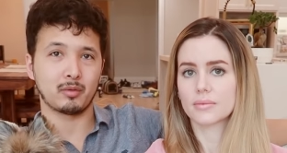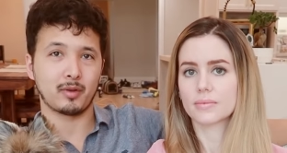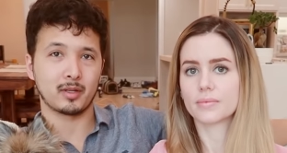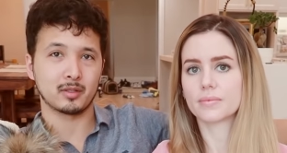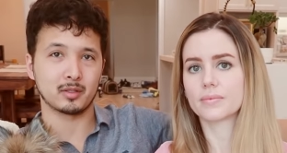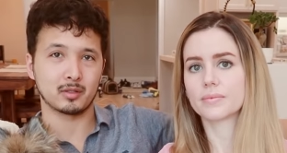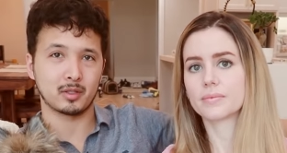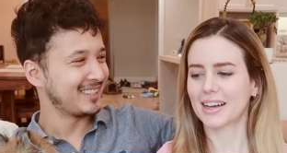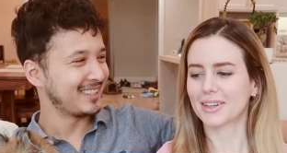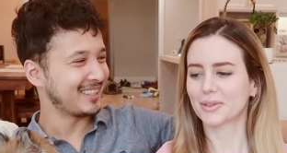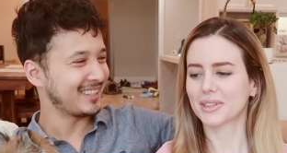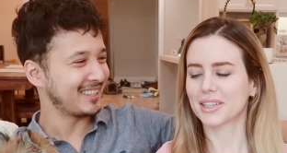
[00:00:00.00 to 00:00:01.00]
Speaker 1: to events.
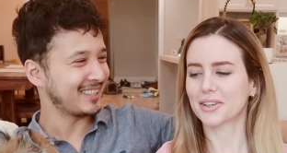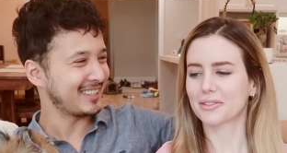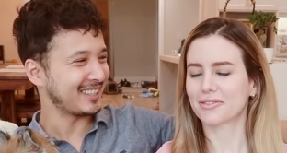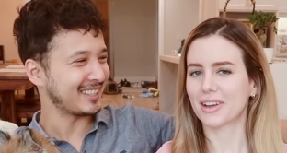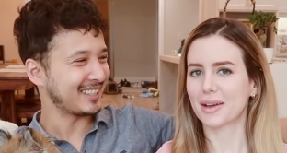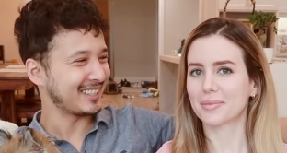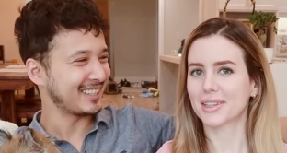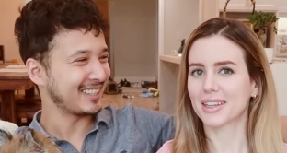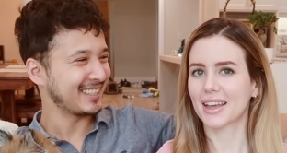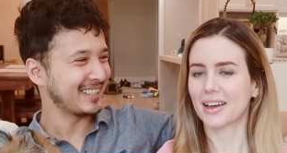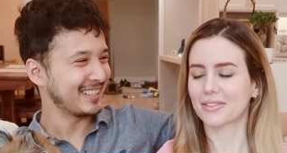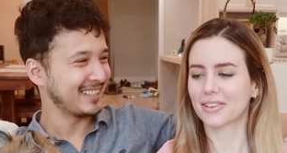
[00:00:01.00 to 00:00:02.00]
Speaker 2: I don't think your
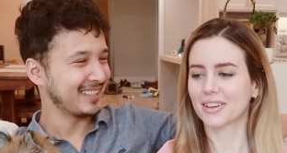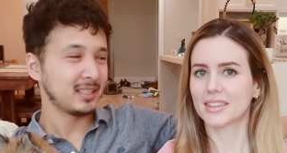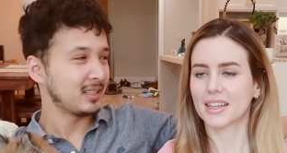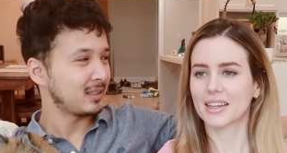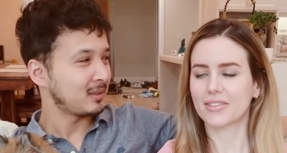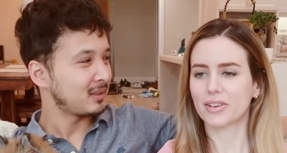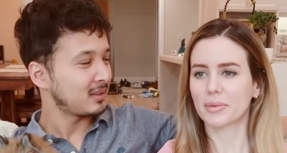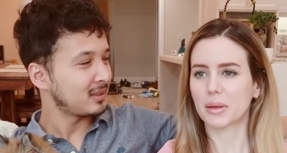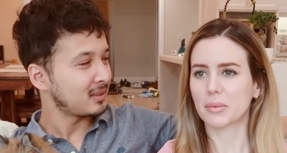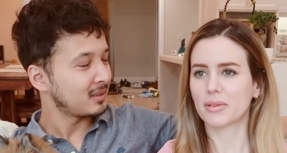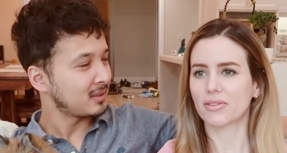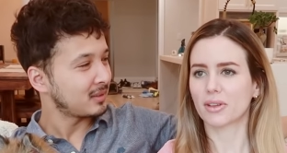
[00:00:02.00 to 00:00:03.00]
family ever, they never
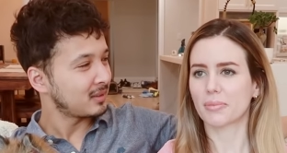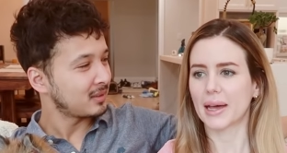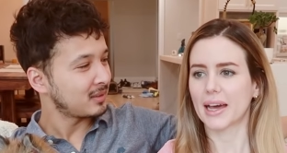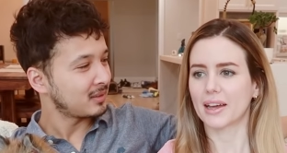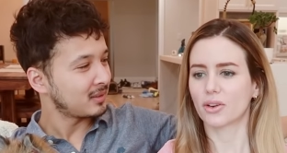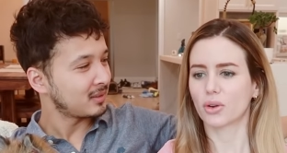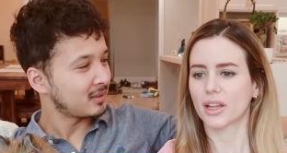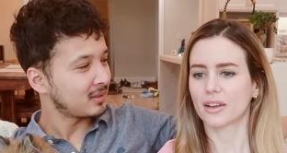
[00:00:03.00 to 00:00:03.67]
made me feel bad or